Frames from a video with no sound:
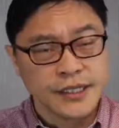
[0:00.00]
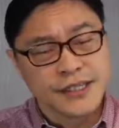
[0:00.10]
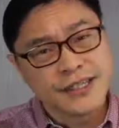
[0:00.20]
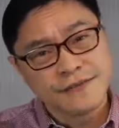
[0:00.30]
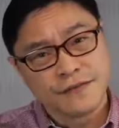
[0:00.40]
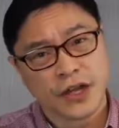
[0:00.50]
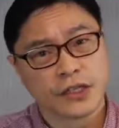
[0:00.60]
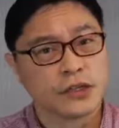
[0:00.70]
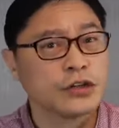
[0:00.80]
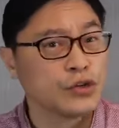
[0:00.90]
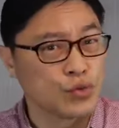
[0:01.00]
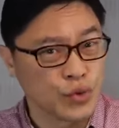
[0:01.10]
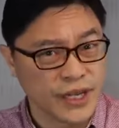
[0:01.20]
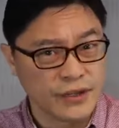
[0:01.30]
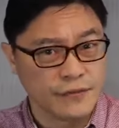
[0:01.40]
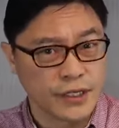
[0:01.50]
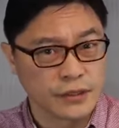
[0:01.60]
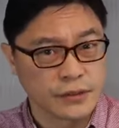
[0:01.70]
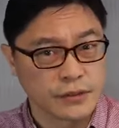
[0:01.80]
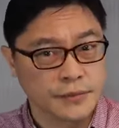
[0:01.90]
is the effect on
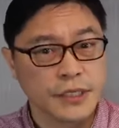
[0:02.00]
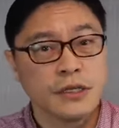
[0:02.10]
cravings.